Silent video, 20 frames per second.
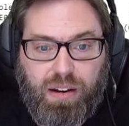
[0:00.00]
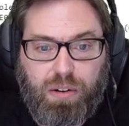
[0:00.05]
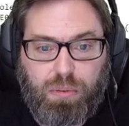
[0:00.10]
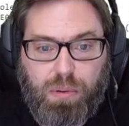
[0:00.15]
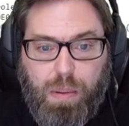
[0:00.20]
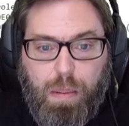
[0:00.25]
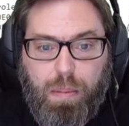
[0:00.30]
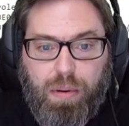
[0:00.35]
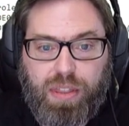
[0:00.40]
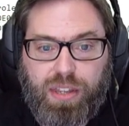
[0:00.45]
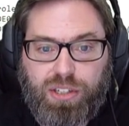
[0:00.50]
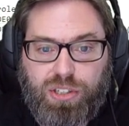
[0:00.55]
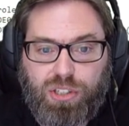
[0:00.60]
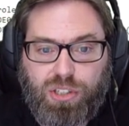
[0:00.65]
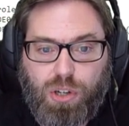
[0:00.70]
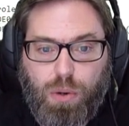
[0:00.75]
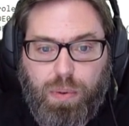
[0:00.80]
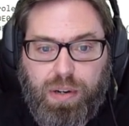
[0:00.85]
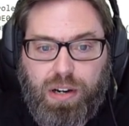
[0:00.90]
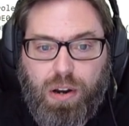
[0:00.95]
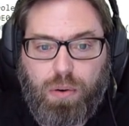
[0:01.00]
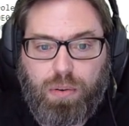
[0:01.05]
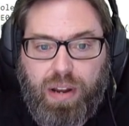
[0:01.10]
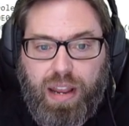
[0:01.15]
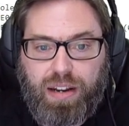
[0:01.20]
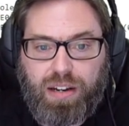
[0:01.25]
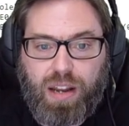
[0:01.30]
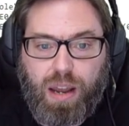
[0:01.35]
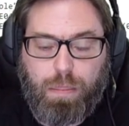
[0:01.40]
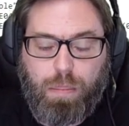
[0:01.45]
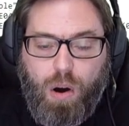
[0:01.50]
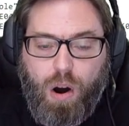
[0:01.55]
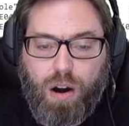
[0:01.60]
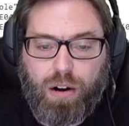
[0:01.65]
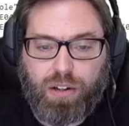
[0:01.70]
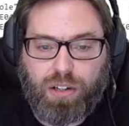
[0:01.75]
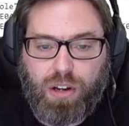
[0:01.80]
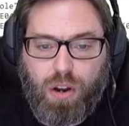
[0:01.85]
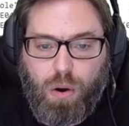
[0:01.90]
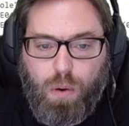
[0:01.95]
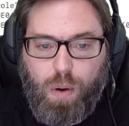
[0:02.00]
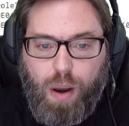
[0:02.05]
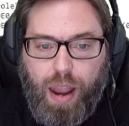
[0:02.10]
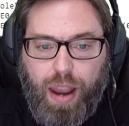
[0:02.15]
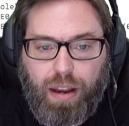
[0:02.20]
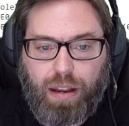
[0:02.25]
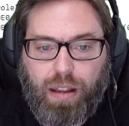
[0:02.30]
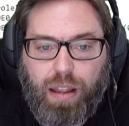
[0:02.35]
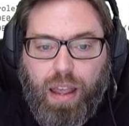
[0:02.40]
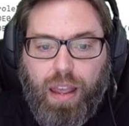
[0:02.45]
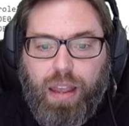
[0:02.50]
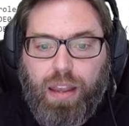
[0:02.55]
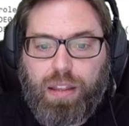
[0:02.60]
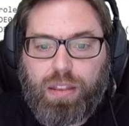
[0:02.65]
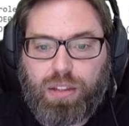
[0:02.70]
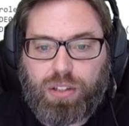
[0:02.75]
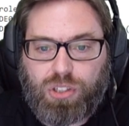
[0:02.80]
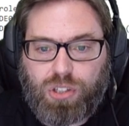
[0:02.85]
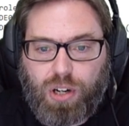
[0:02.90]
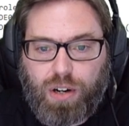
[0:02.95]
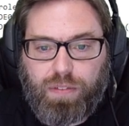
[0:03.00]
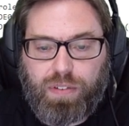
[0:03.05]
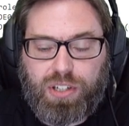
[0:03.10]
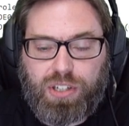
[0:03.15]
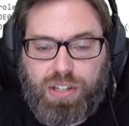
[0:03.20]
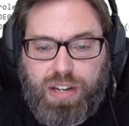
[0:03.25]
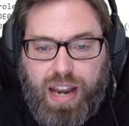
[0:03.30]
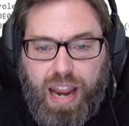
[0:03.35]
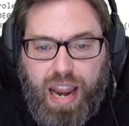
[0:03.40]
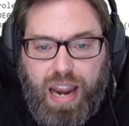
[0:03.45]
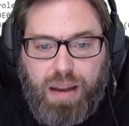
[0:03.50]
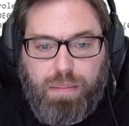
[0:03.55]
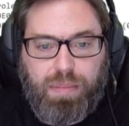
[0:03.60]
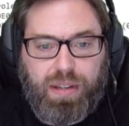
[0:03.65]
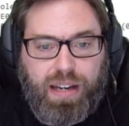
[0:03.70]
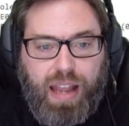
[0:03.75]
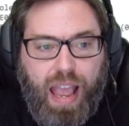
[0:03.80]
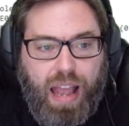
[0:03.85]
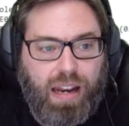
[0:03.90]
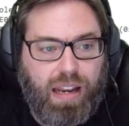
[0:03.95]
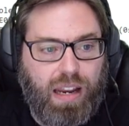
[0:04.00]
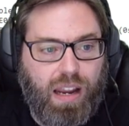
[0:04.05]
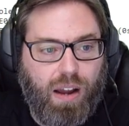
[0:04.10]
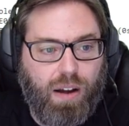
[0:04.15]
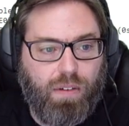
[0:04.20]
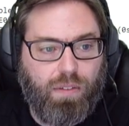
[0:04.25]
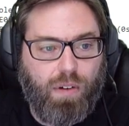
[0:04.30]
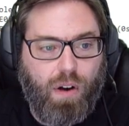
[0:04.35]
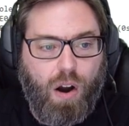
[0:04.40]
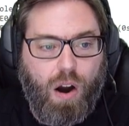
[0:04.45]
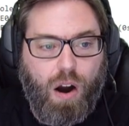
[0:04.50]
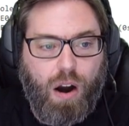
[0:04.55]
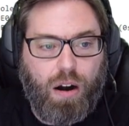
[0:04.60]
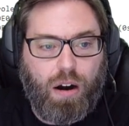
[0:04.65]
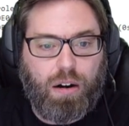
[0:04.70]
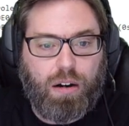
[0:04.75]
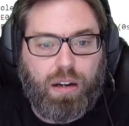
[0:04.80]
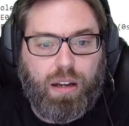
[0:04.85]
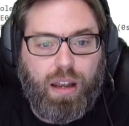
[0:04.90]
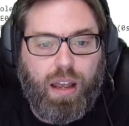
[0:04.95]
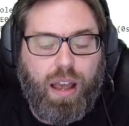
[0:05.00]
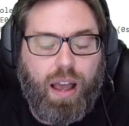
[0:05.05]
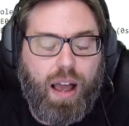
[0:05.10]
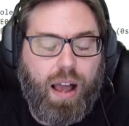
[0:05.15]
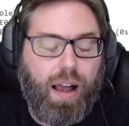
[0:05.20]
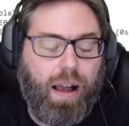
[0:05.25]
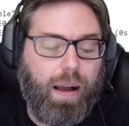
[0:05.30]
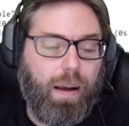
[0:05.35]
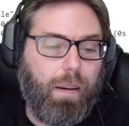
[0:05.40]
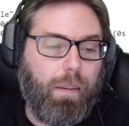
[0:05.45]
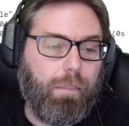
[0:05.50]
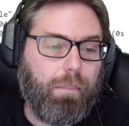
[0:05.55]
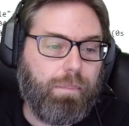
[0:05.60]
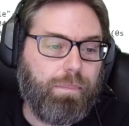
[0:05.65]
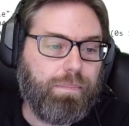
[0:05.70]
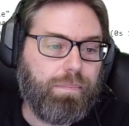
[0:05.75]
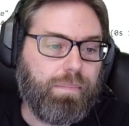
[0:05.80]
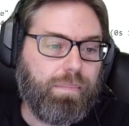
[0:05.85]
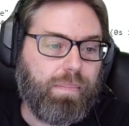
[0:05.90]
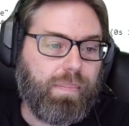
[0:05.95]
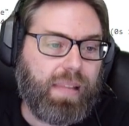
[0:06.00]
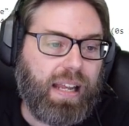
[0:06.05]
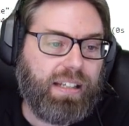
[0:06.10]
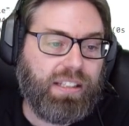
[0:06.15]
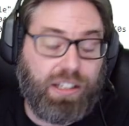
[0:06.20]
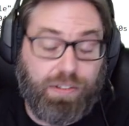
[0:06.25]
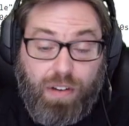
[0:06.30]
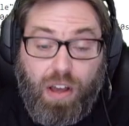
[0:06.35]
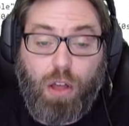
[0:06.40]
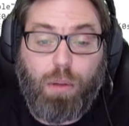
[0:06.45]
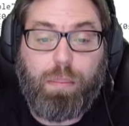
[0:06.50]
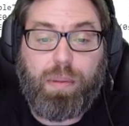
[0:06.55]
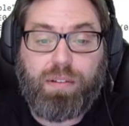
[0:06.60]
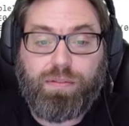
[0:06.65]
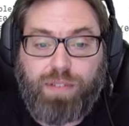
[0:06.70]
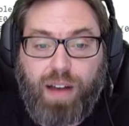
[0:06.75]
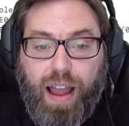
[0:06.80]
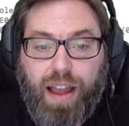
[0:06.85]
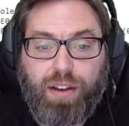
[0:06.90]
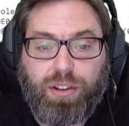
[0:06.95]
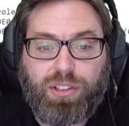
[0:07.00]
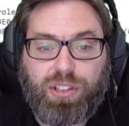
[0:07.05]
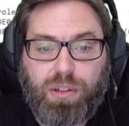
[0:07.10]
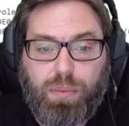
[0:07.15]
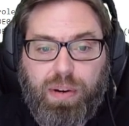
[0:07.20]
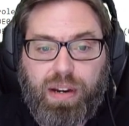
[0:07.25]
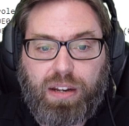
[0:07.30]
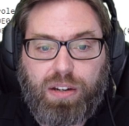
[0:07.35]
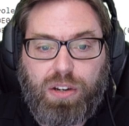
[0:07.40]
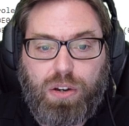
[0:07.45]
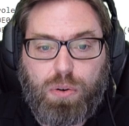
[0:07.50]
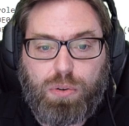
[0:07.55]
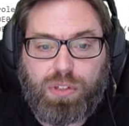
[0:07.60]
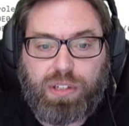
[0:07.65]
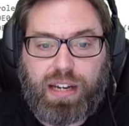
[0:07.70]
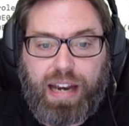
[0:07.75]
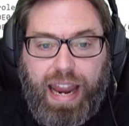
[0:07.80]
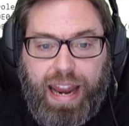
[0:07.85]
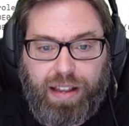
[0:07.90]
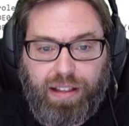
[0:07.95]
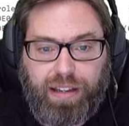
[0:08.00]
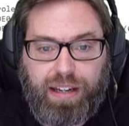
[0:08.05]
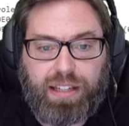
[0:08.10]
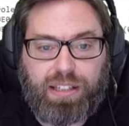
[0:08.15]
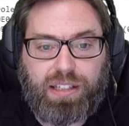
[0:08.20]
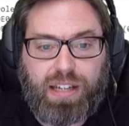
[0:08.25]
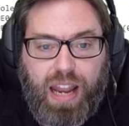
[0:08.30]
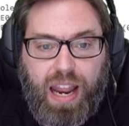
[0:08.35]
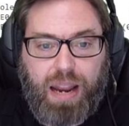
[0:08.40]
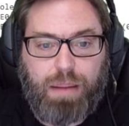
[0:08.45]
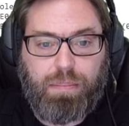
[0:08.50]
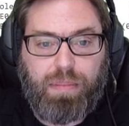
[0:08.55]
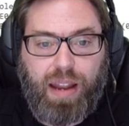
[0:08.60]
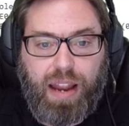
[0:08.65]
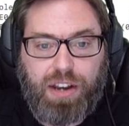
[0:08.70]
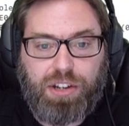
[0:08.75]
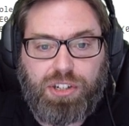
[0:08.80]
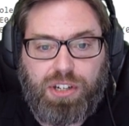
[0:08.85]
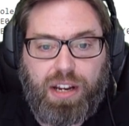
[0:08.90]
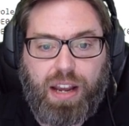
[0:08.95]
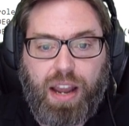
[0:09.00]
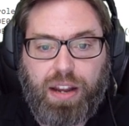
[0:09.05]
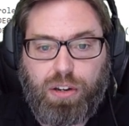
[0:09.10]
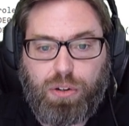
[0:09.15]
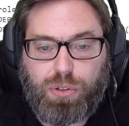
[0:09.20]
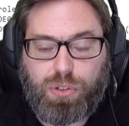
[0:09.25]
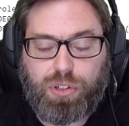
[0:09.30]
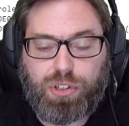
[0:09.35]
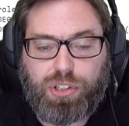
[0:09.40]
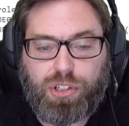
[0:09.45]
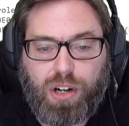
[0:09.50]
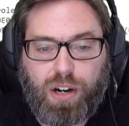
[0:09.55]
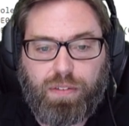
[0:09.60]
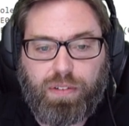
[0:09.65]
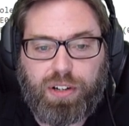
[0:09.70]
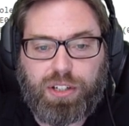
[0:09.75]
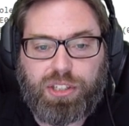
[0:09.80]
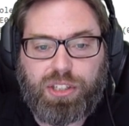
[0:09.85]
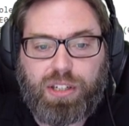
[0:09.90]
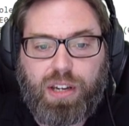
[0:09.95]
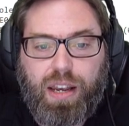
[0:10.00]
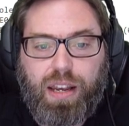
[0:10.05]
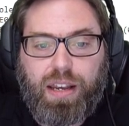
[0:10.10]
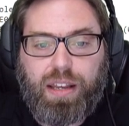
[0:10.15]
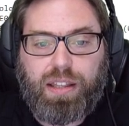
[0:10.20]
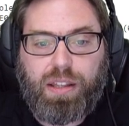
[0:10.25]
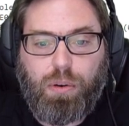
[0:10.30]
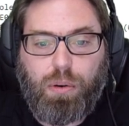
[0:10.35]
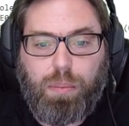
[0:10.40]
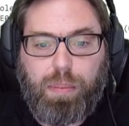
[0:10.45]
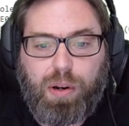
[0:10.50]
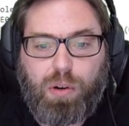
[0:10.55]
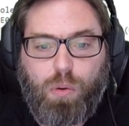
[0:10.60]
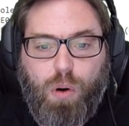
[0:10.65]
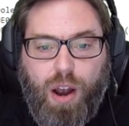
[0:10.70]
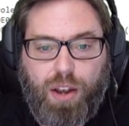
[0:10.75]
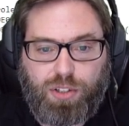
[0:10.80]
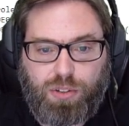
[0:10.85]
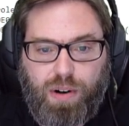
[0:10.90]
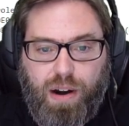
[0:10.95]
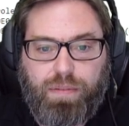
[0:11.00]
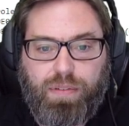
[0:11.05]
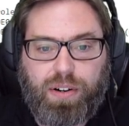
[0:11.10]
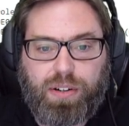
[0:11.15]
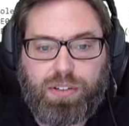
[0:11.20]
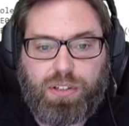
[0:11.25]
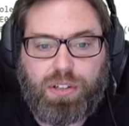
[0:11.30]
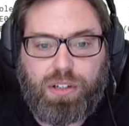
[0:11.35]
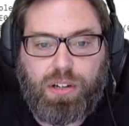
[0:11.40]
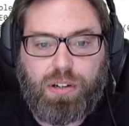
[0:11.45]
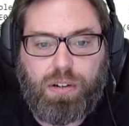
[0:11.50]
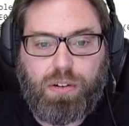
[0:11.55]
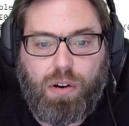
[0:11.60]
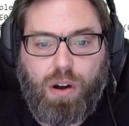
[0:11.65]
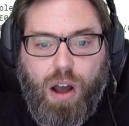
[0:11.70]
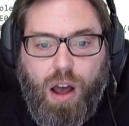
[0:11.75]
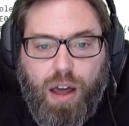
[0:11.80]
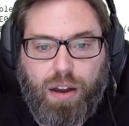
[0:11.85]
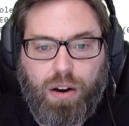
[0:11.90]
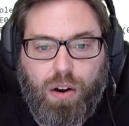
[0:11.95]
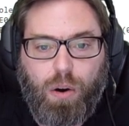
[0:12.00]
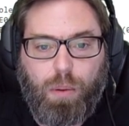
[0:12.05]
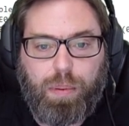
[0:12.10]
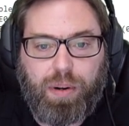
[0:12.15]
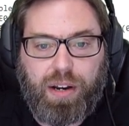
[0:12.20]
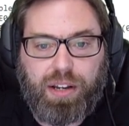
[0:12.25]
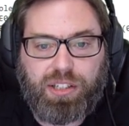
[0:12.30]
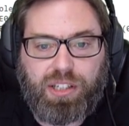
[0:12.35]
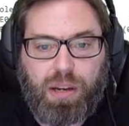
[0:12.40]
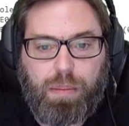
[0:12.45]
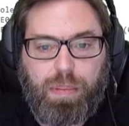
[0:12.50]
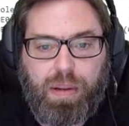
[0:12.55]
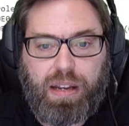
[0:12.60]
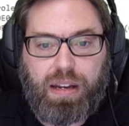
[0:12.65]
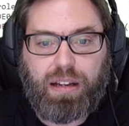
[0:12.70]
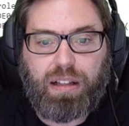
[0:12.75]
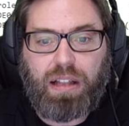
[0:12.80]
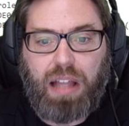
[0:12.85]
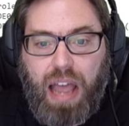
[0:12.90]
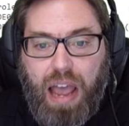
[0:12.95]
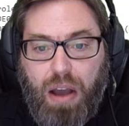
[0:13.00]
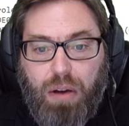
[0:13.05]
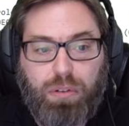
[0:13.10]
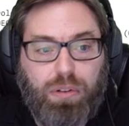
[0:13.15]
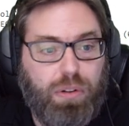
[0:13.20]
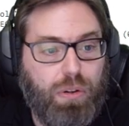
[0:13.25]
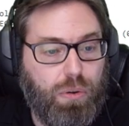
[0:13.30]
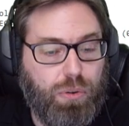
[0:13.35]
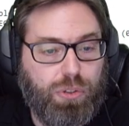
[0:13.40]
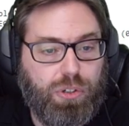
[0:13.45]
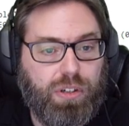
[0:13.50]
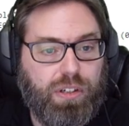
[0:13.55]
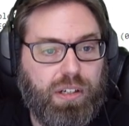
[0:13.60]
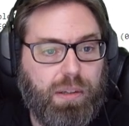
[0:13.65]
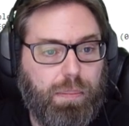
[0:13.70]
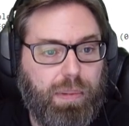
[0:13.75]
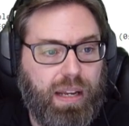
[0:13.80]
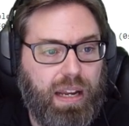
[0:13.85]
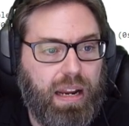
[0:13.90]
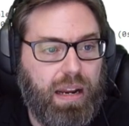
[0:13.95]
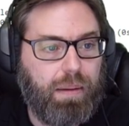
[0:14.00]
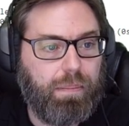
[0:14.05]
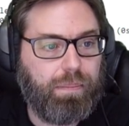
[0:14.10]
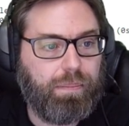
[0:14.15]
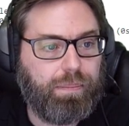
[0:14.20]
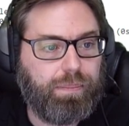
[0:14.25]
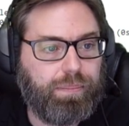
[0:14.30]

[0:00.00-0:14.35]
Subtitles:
Remember, this is so we don't end up hard coding the service name in any of our development files, that we can use an alias name, HDI user service, that will be cross-referenced to hana-opensap-cloud userdb.